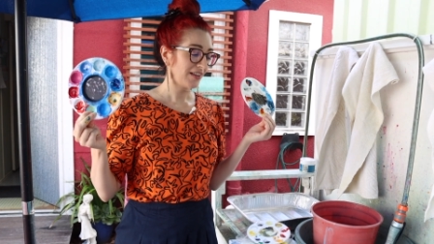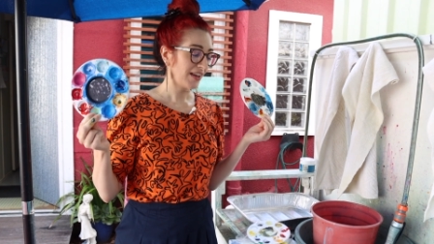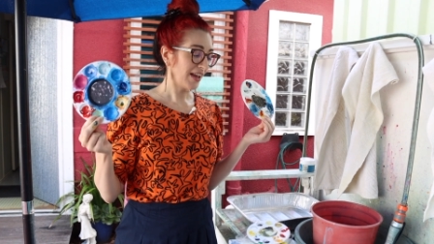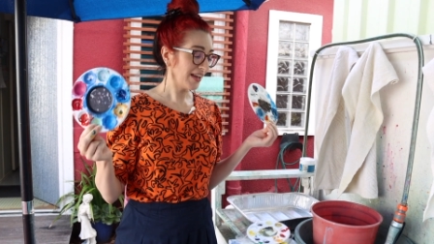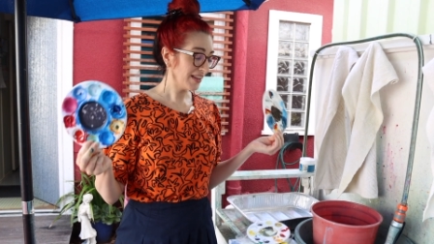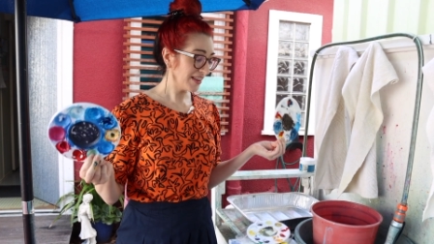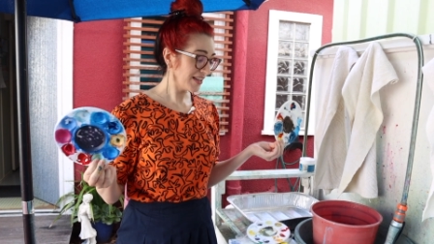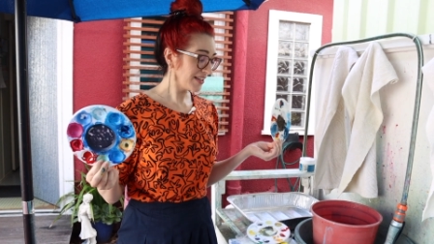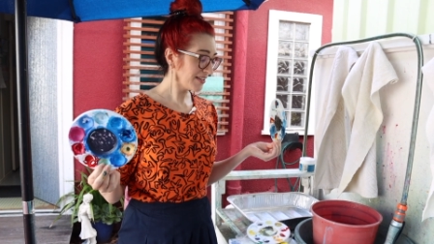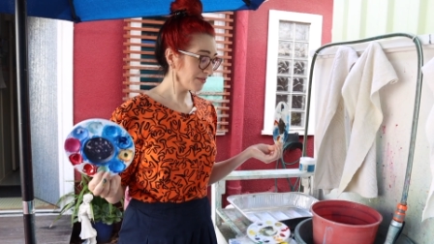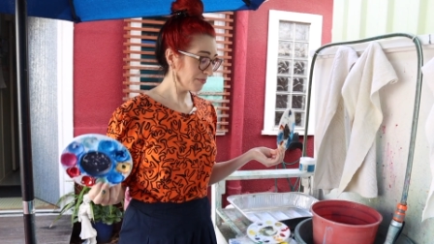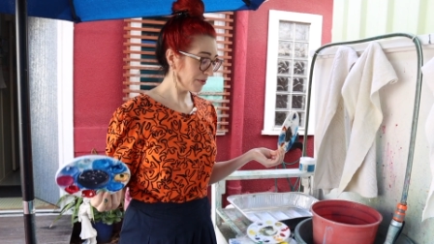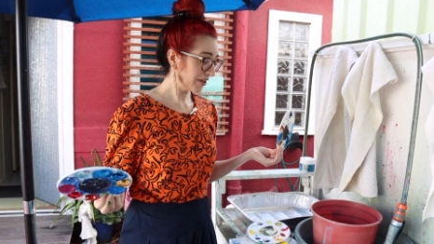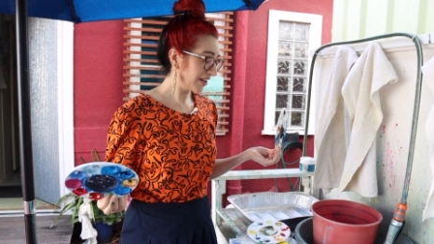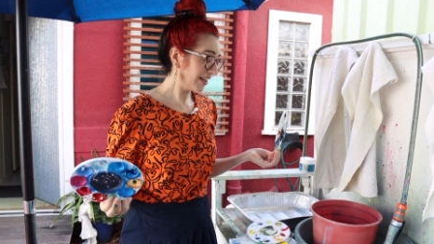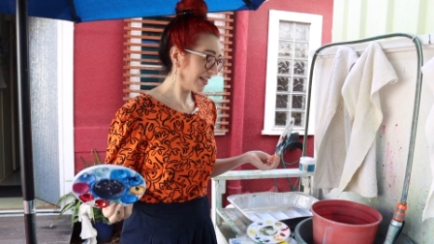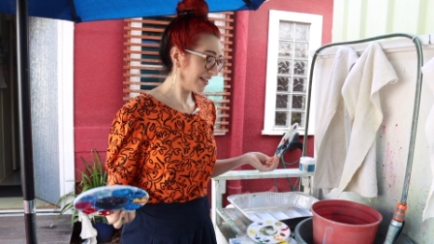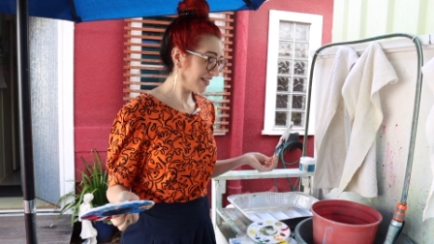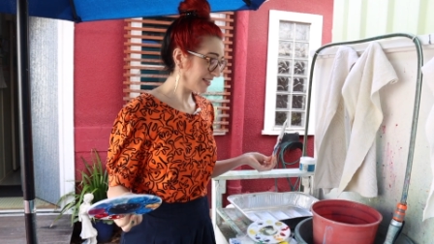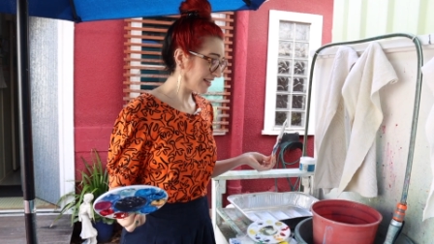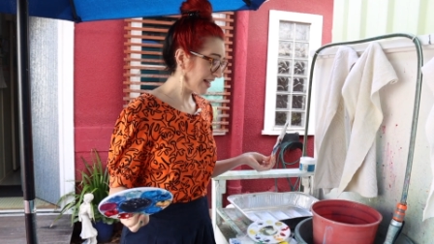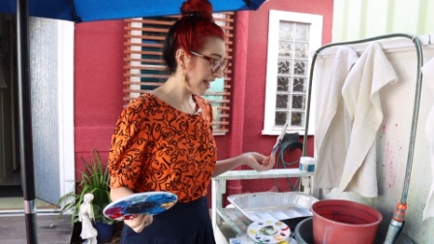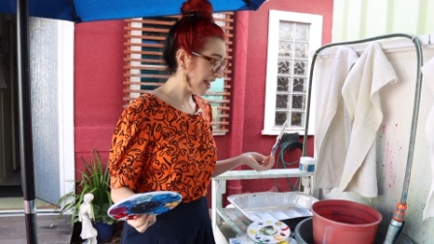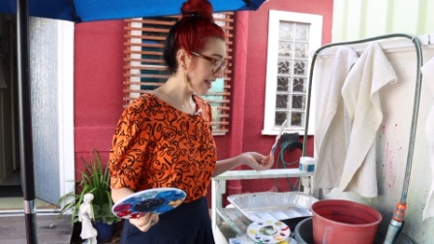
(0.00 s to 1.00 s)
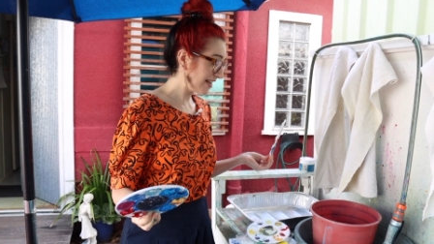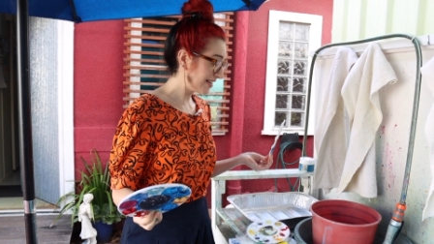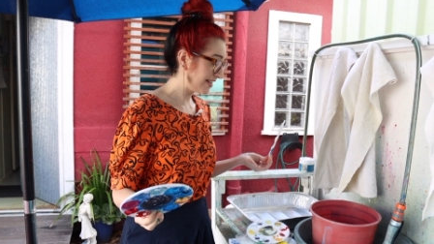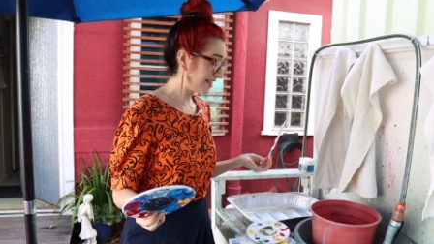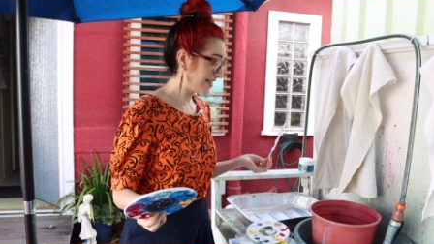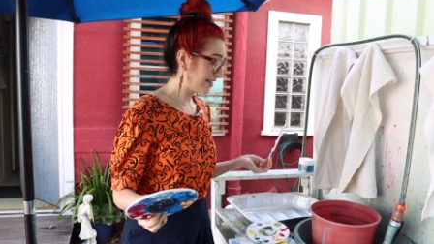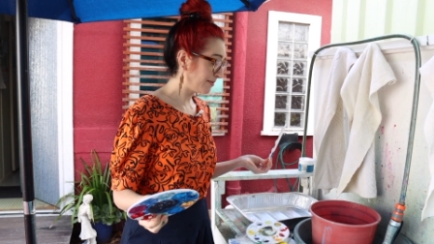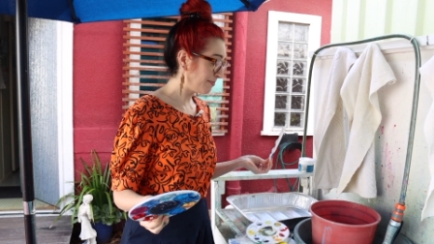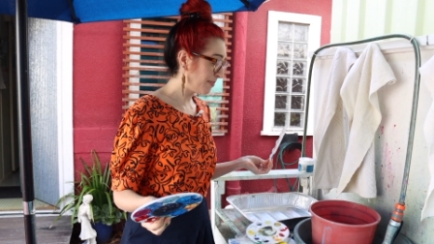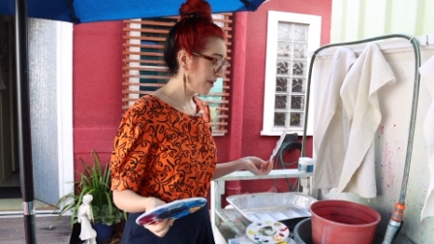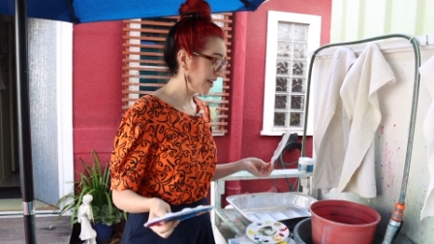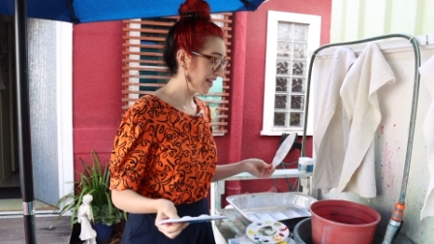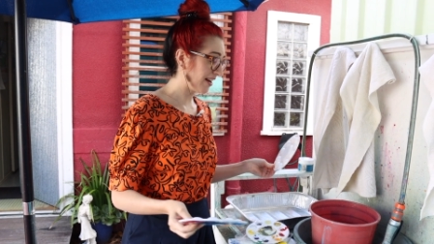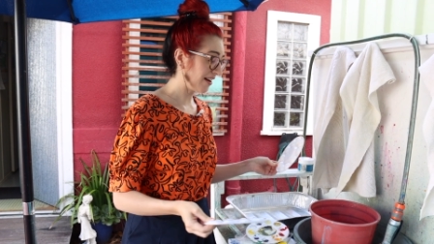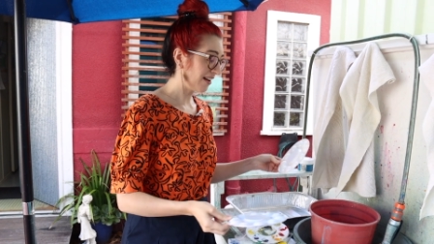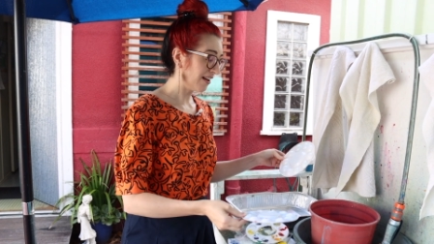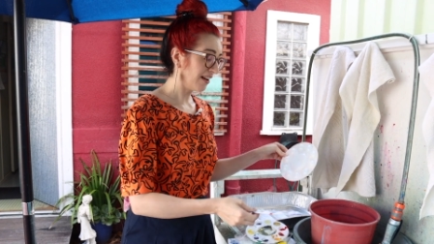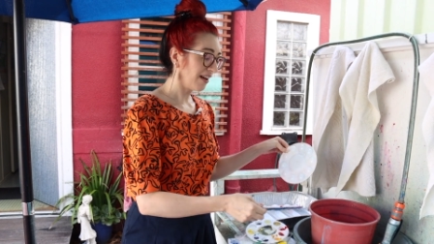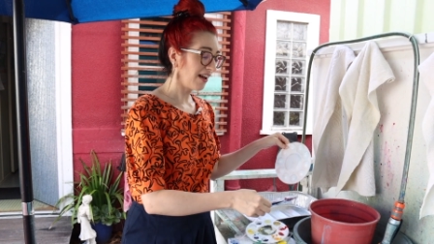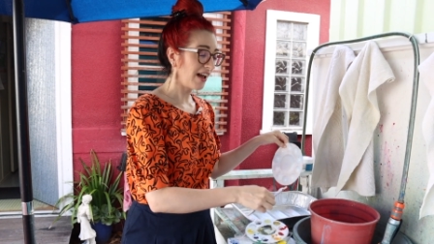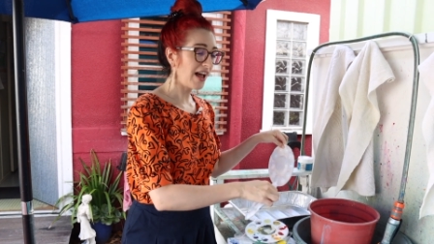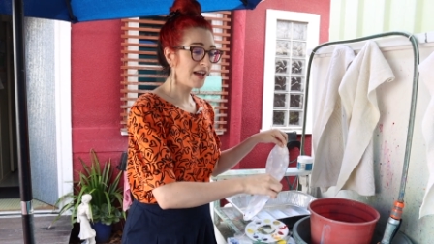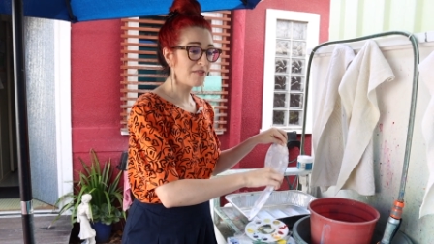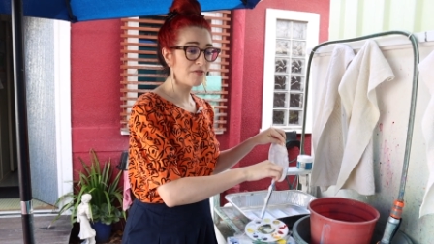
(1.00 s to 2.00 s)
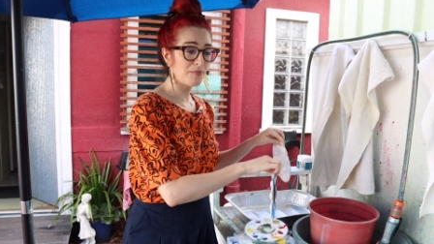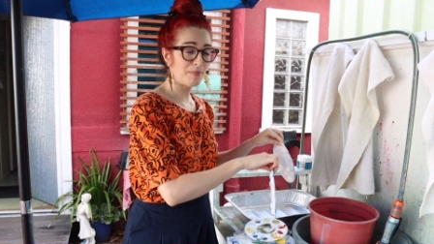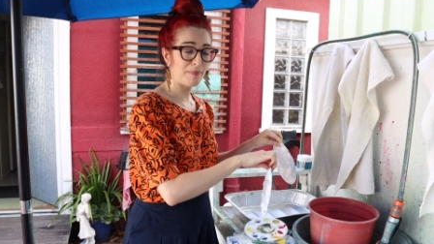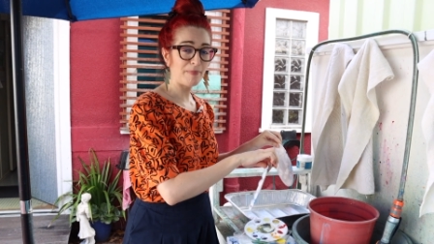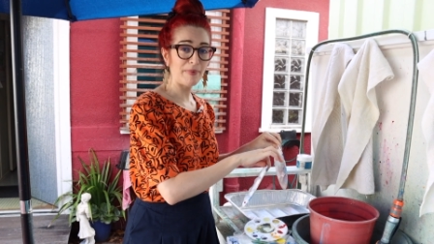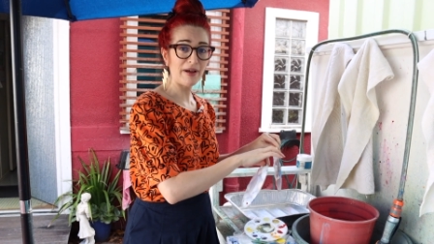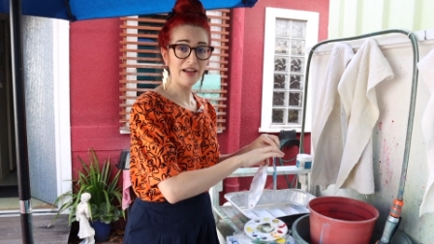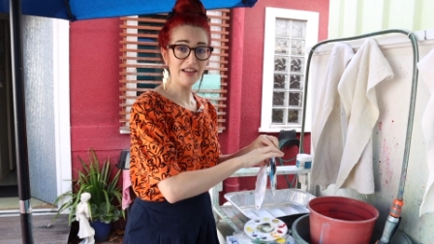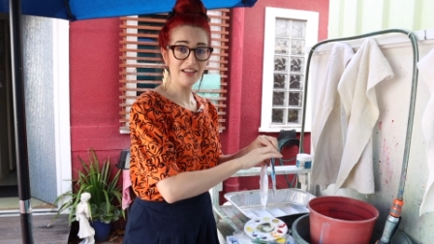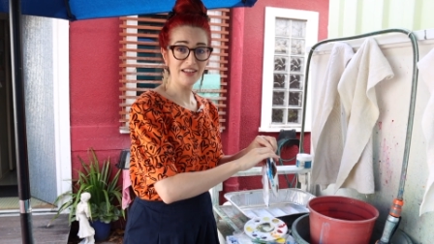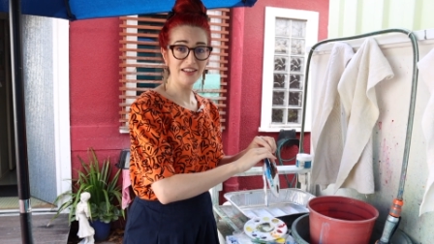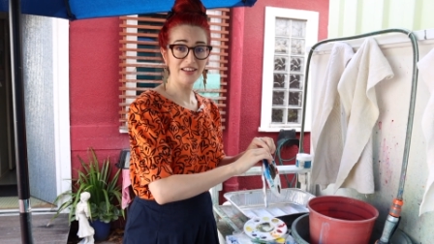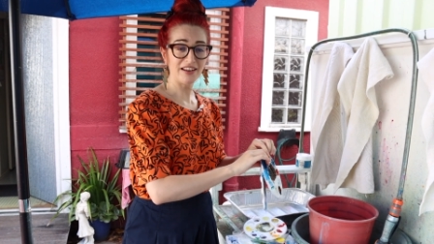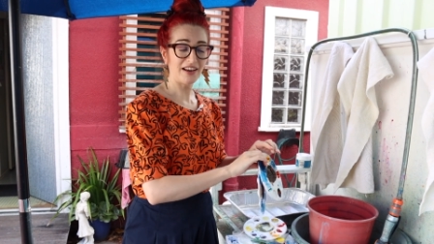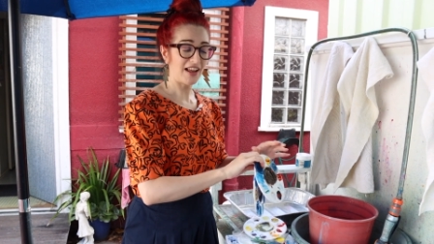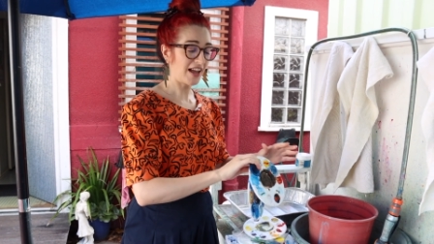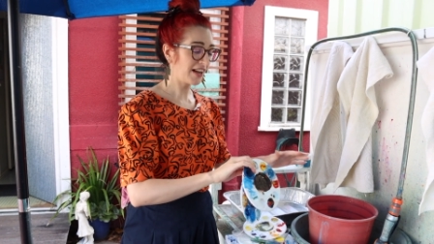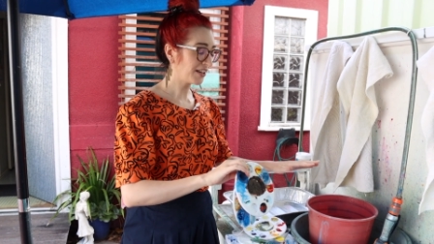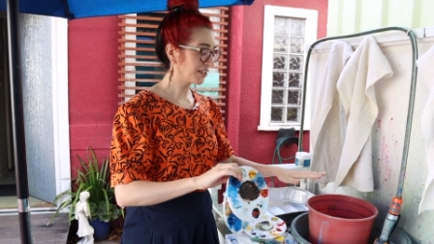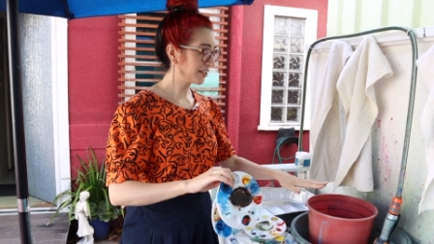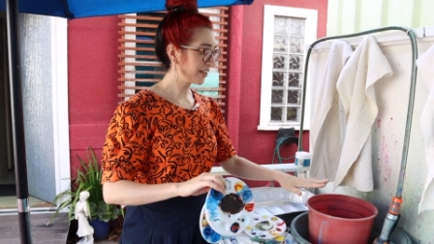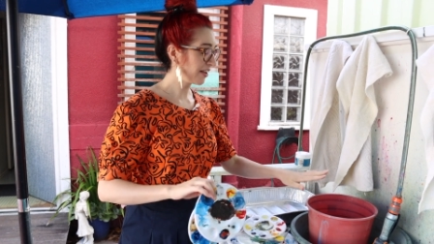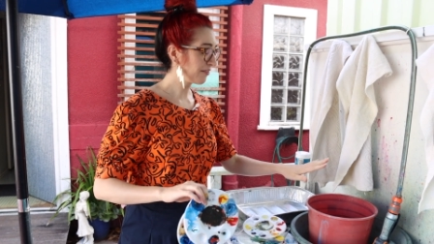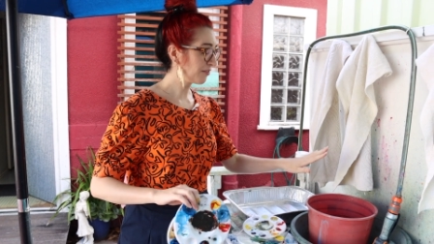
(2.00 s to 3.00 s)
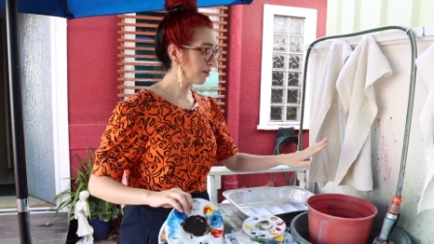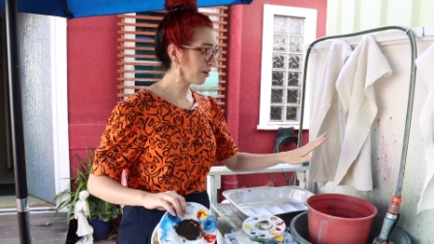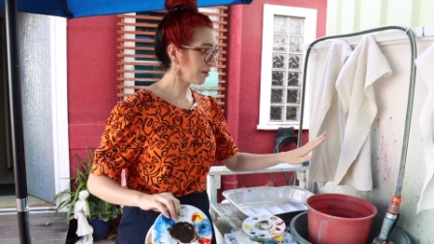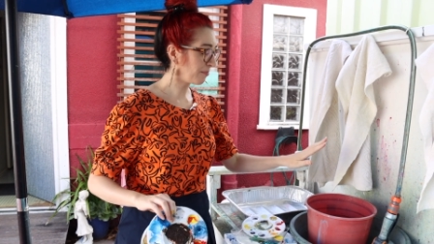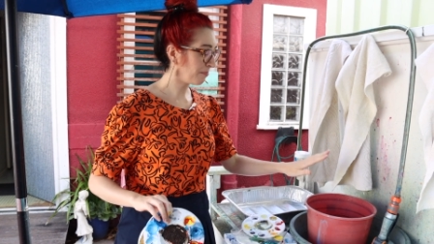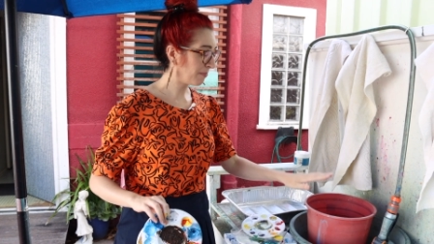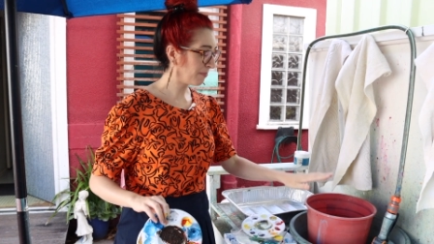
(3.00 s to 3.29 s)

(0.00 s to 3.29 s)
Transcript: And this really is the easiest bit. I have a bucket, actually I've got a